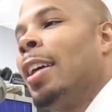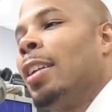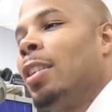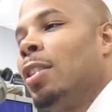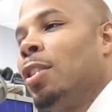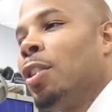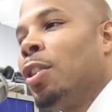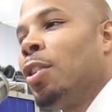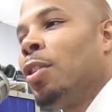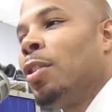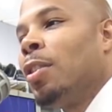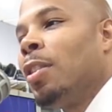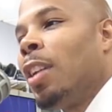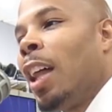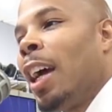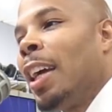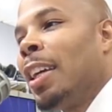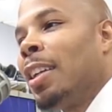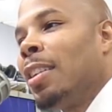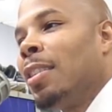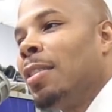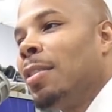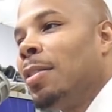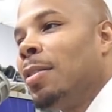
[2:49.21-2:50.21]
like you're
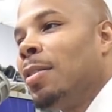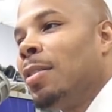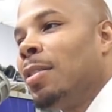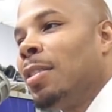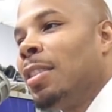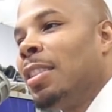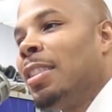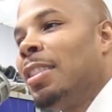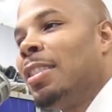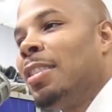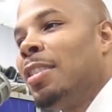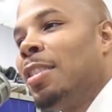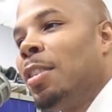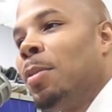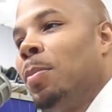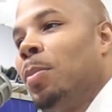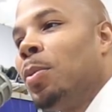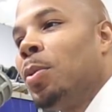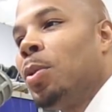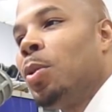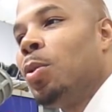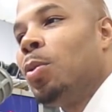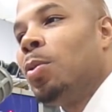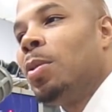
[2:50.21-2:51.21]
like the
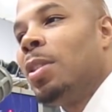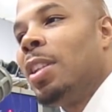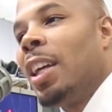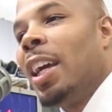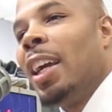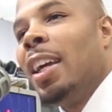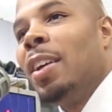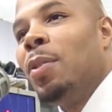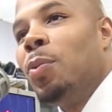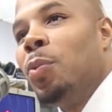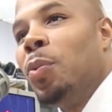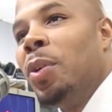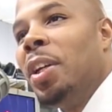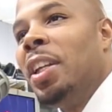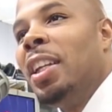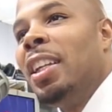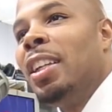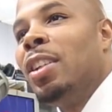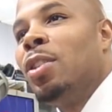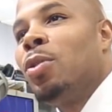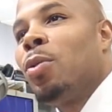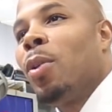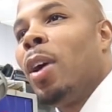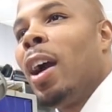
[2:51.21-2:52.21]
typical day
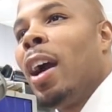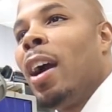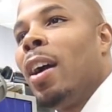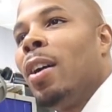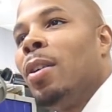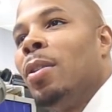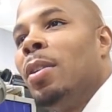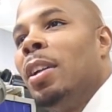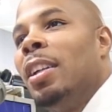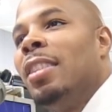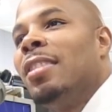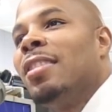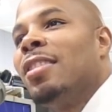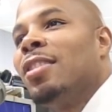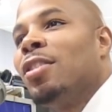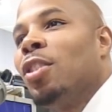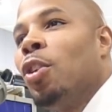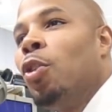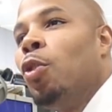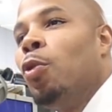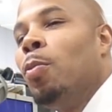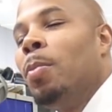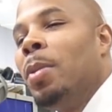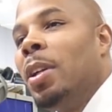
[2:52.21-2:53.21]
Wendy crowd. It's
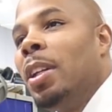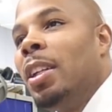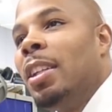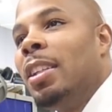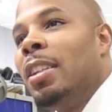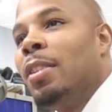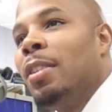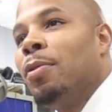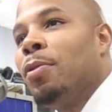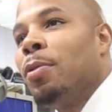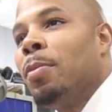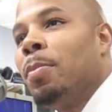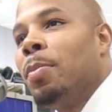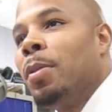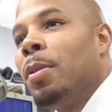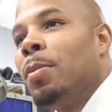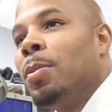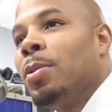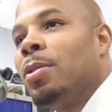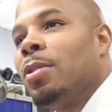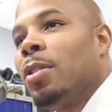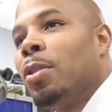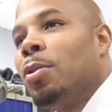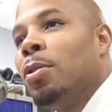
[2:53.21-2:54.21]
so many different
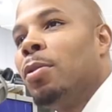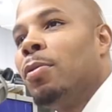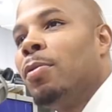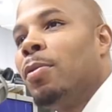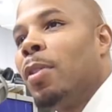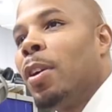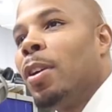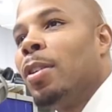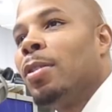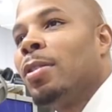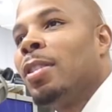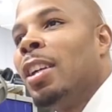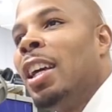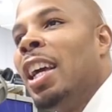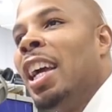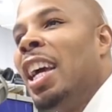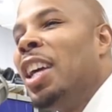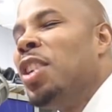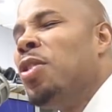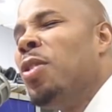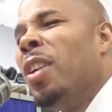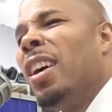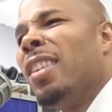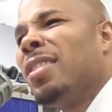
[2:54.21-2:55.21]
people, so diverse.
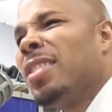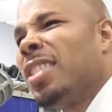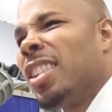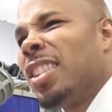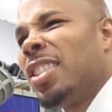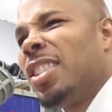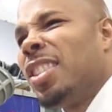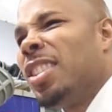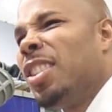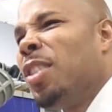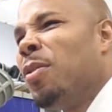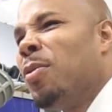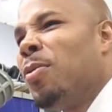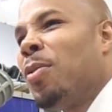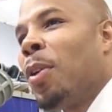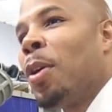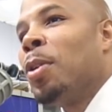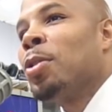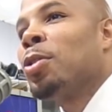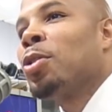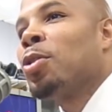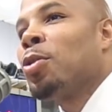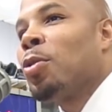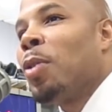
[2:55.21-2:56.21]
And you have such a
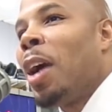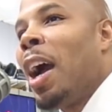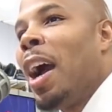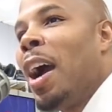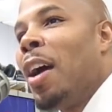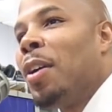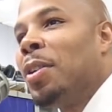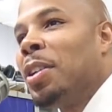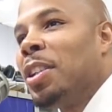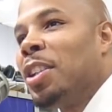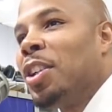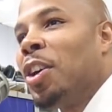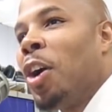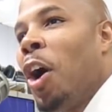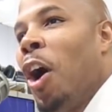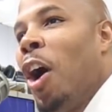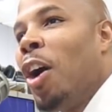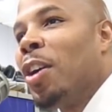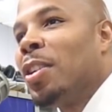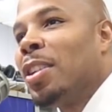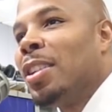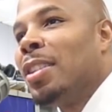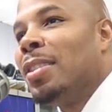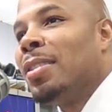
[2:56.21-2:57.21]
diverse crowd in your
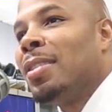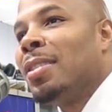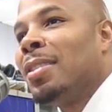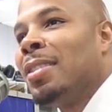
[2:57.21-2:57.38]
audience.